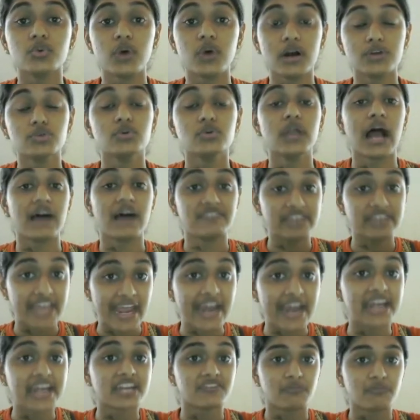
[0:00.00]
will have a
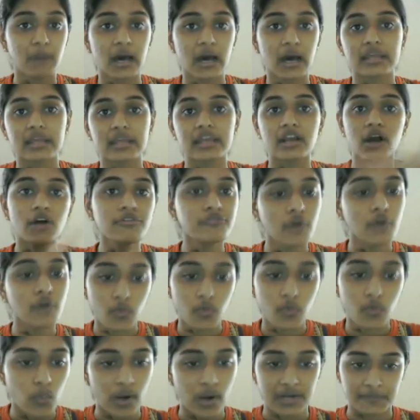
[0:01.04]
negative marking of
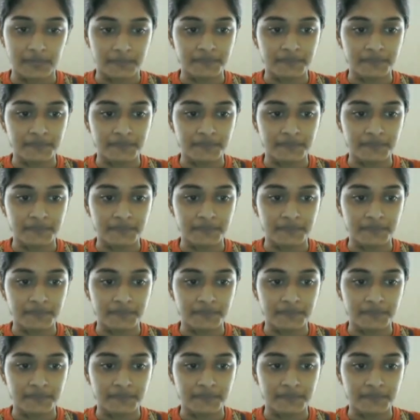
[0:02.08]
1.